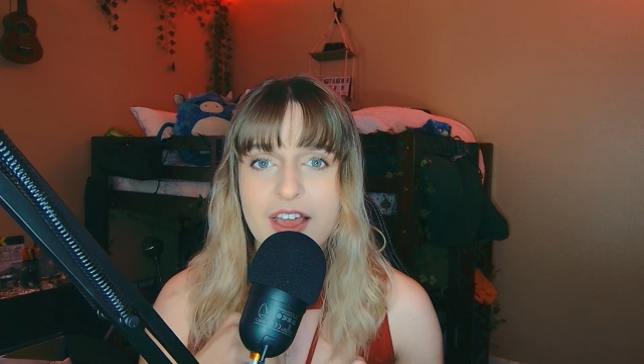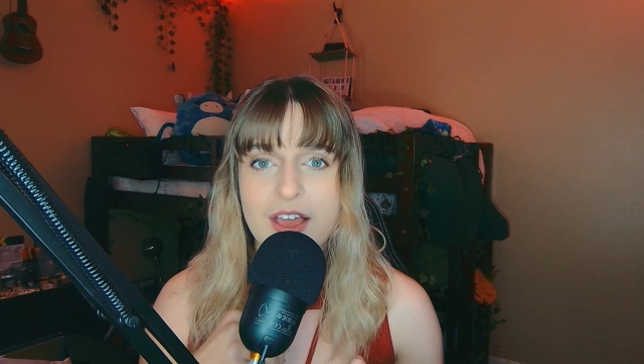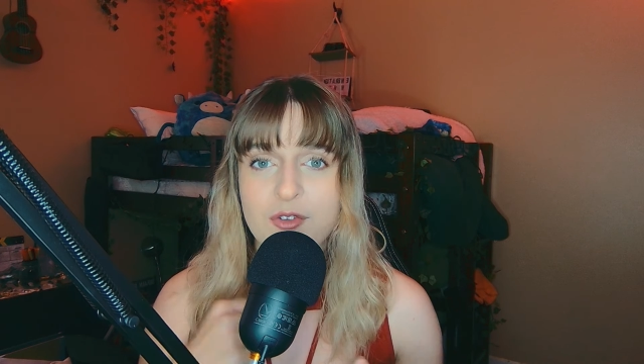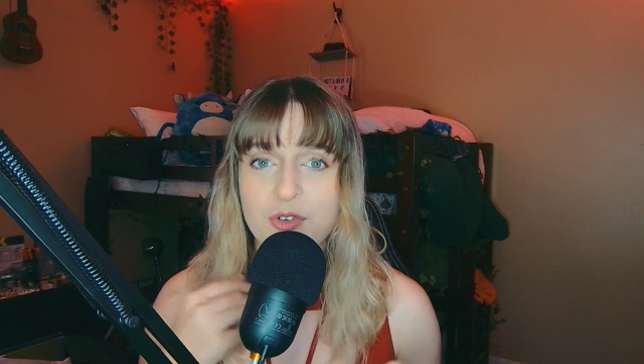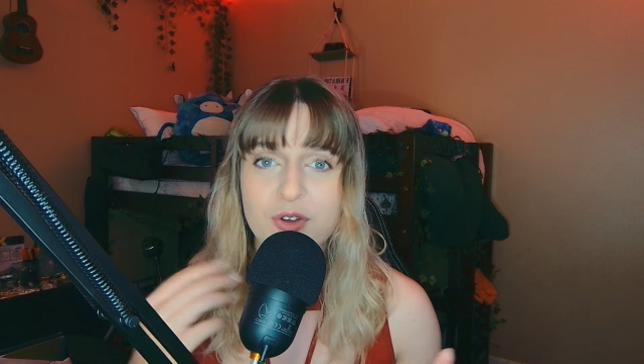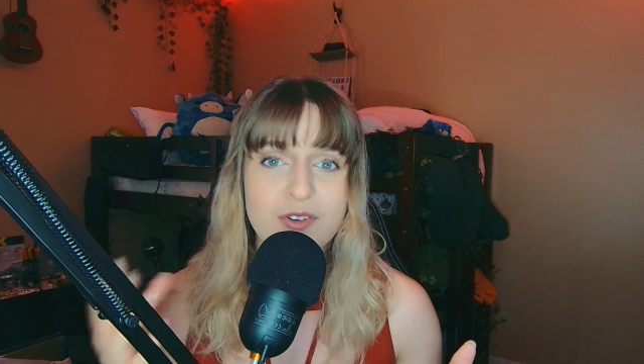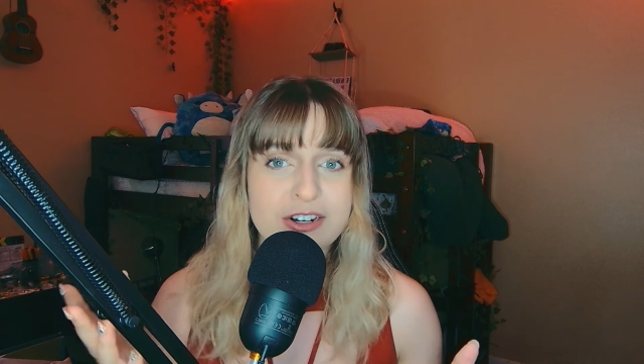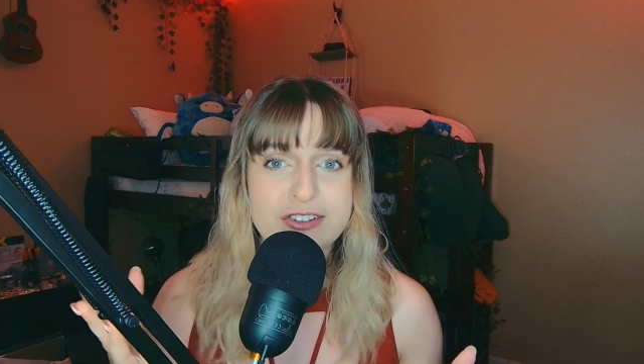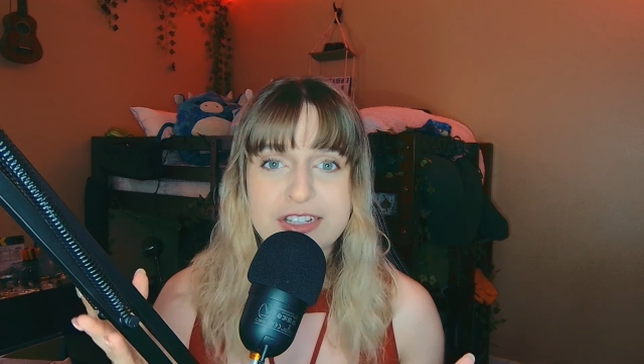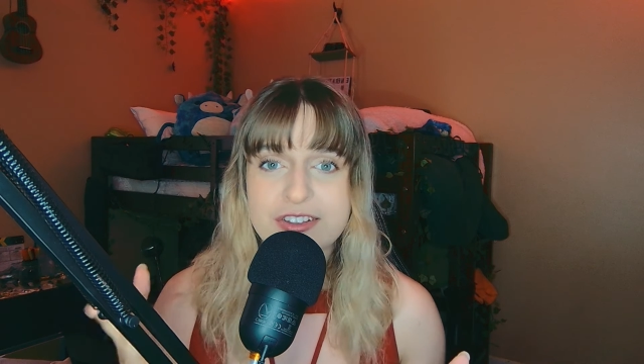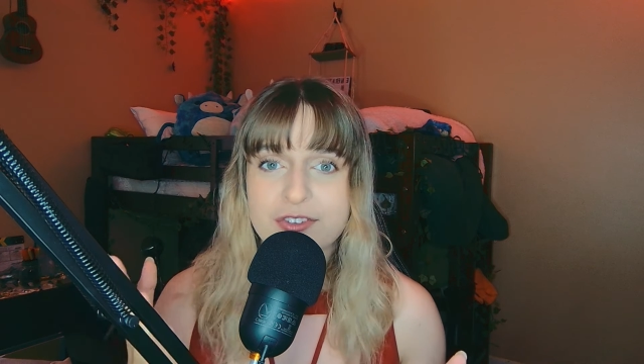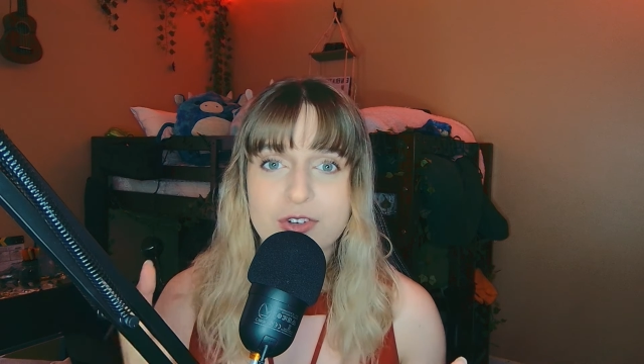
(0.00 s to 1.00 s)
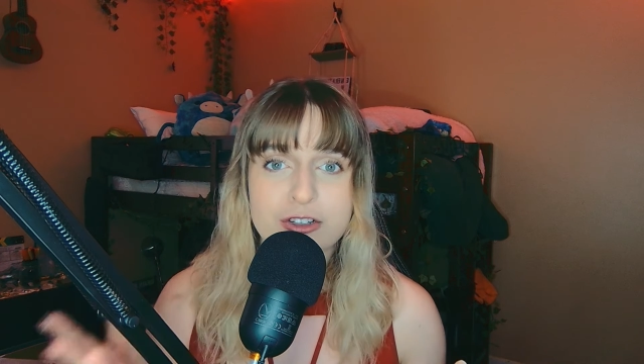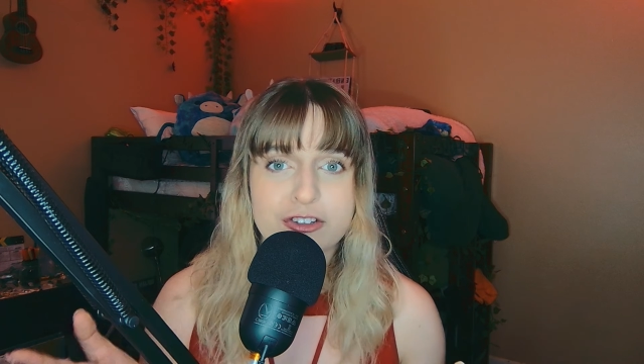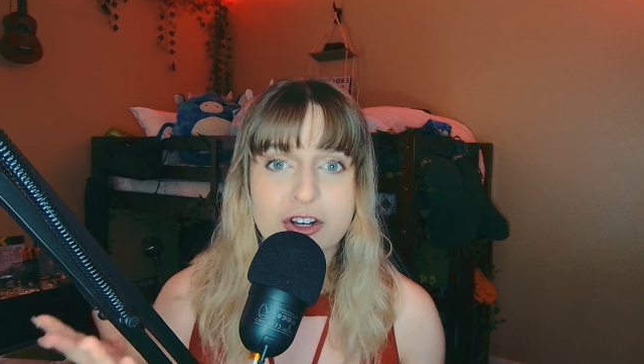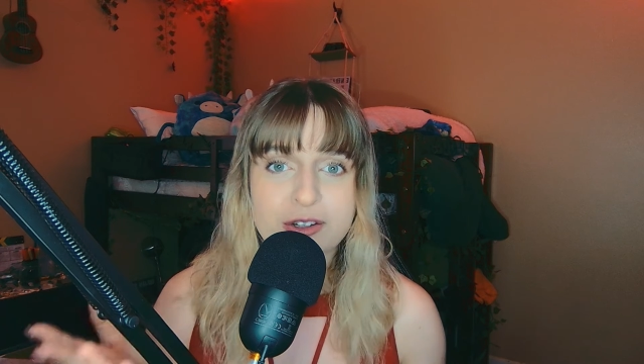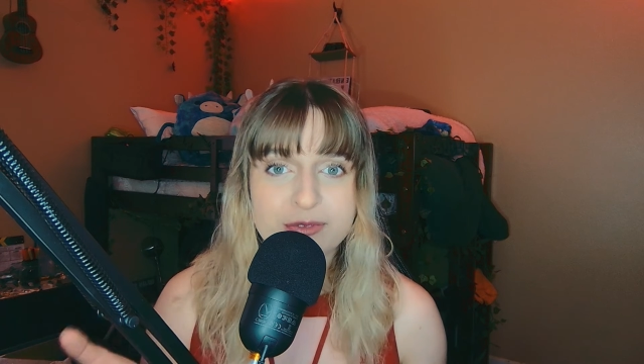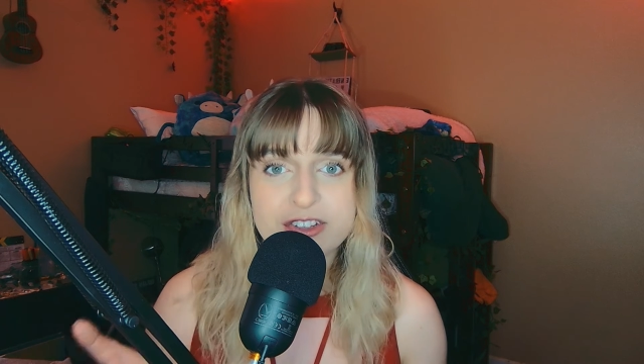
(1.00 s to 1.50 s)
Everyone is in different
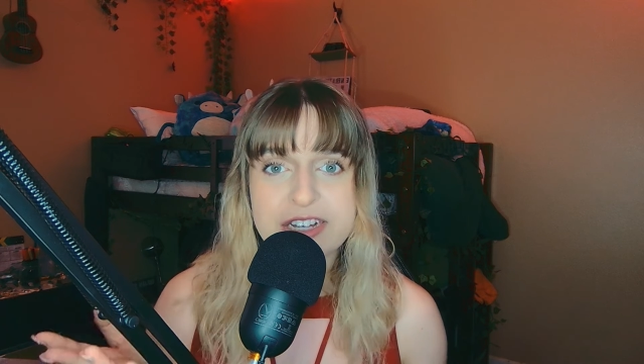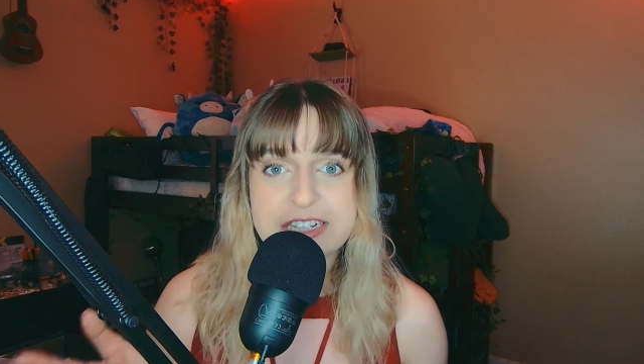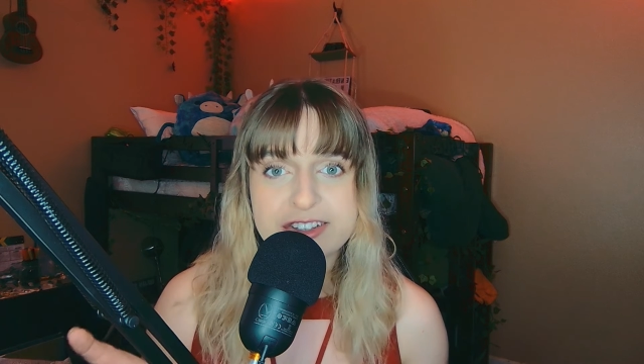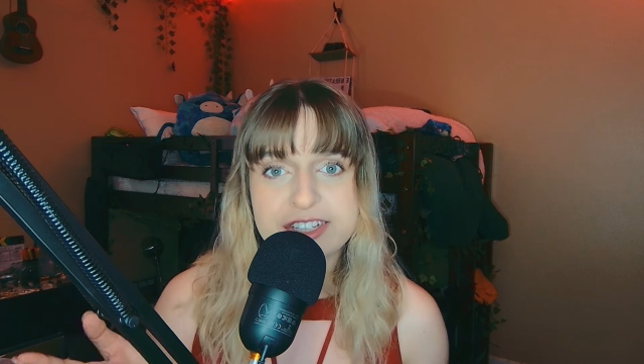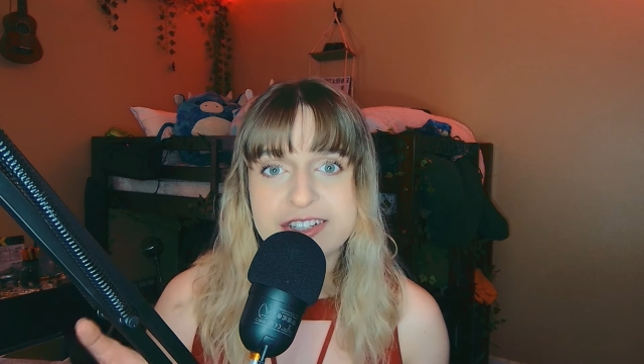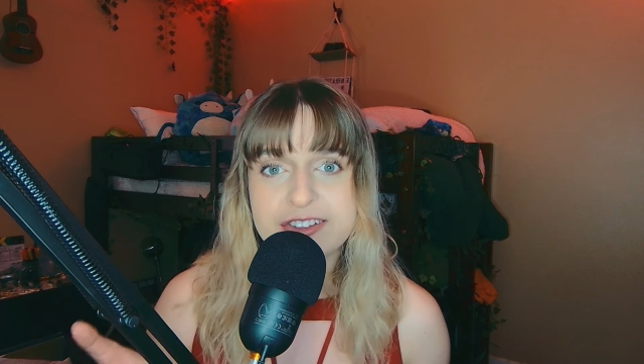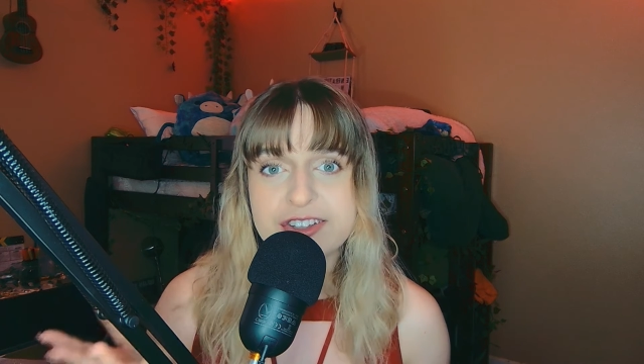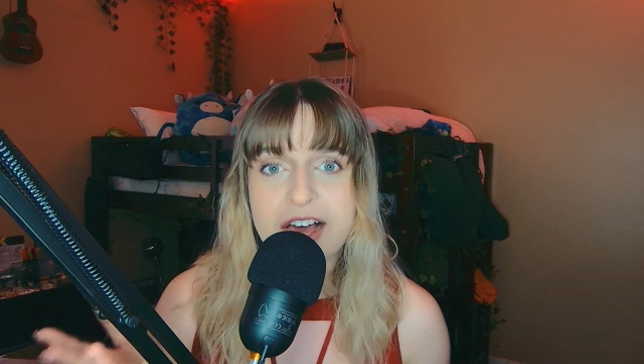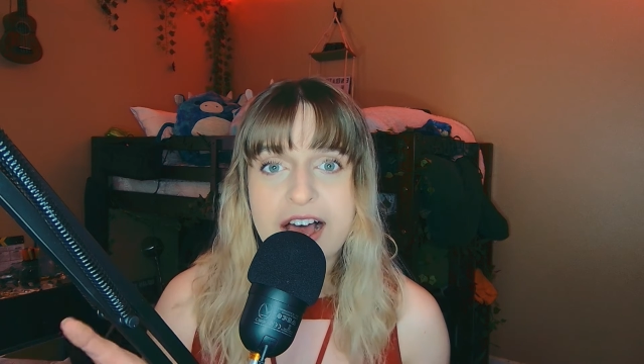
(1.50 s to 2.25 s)
circumstances.